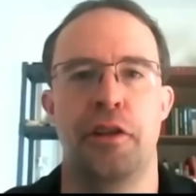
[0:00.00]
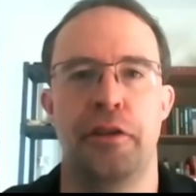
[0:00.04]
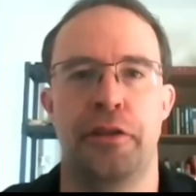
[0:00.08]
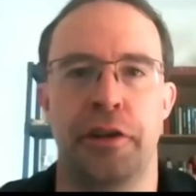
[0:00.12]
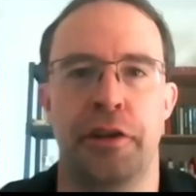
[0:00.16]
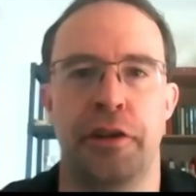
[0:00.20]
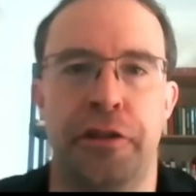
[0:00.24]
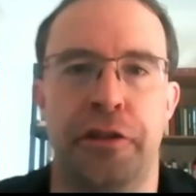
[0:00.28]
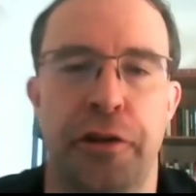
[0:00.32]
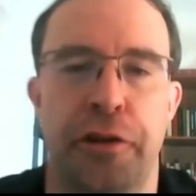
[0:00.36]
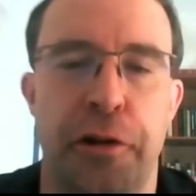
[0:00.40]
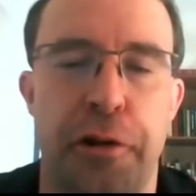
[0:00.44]

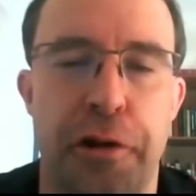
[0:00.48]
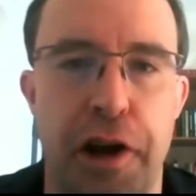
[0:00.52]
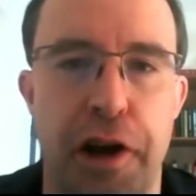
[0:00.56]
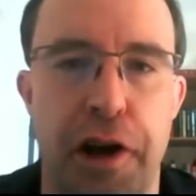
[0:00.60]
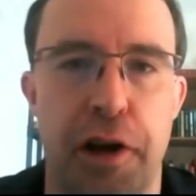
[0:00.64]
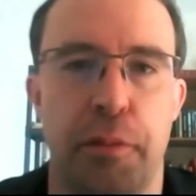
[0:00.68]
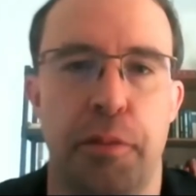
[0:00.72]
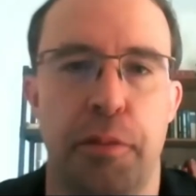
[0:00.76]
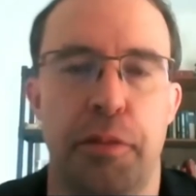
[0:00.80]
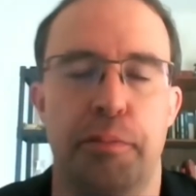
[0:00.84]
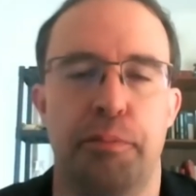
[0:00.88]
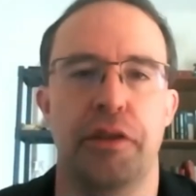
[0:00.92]
thing, too,
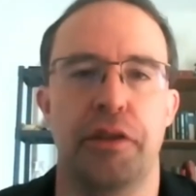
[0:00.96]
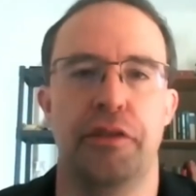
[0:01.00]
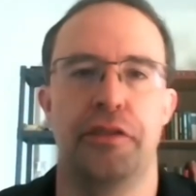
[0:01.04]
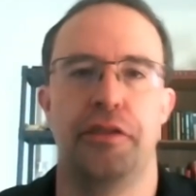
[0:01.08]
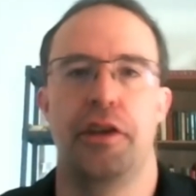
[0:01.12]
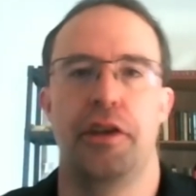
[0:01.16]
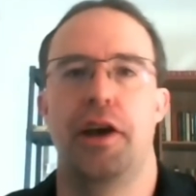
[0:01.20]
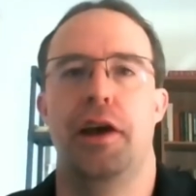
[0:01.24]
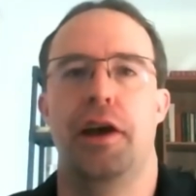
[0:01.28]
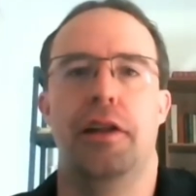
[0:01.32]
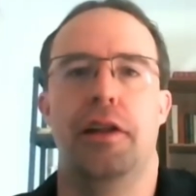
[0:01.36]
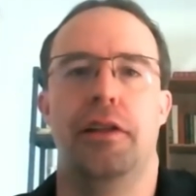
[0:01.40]
Greg,
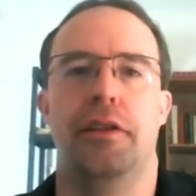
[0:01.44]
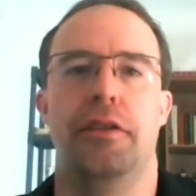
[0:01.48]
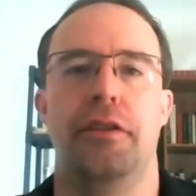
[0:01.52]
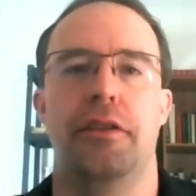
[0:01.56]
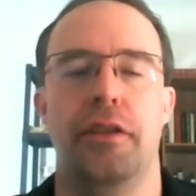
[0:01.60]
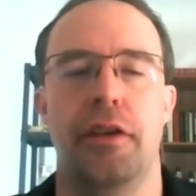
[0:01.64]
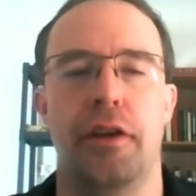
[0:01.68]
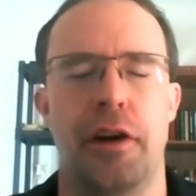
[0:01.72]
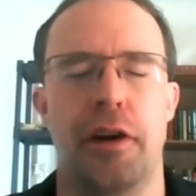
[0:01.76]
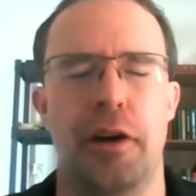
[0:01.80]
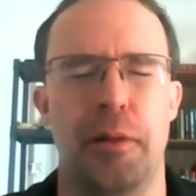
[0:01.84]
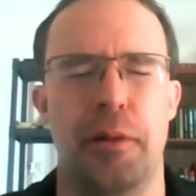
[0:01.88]
besides
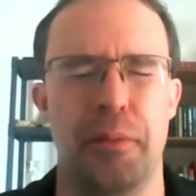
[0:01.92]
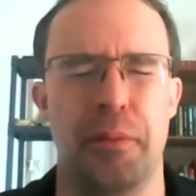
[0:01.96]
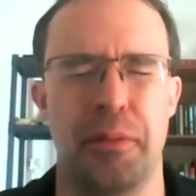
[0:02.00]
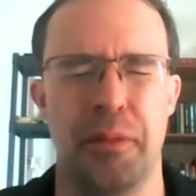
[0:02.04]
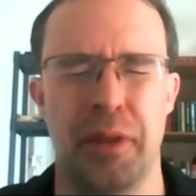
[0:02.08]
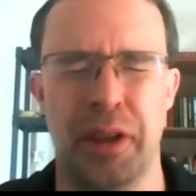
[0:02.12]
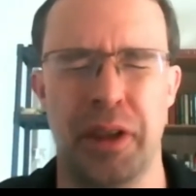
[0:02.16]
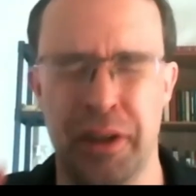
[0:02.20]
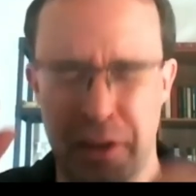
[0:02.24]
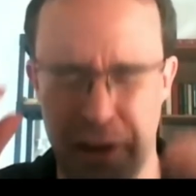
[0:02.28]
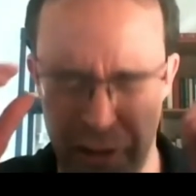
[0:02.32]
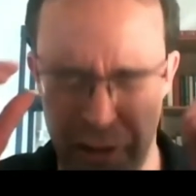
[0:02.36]
um,
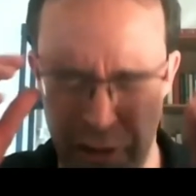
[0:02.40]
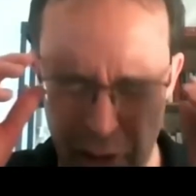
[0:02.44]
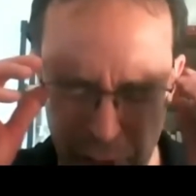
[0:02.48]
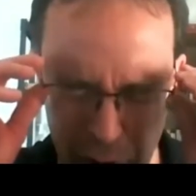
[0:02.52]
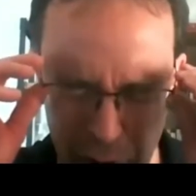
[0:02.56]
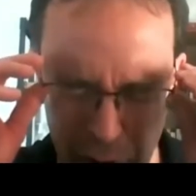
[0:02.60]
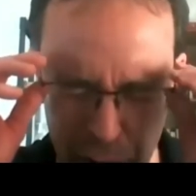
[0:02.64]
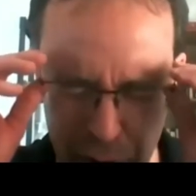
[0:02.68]
W.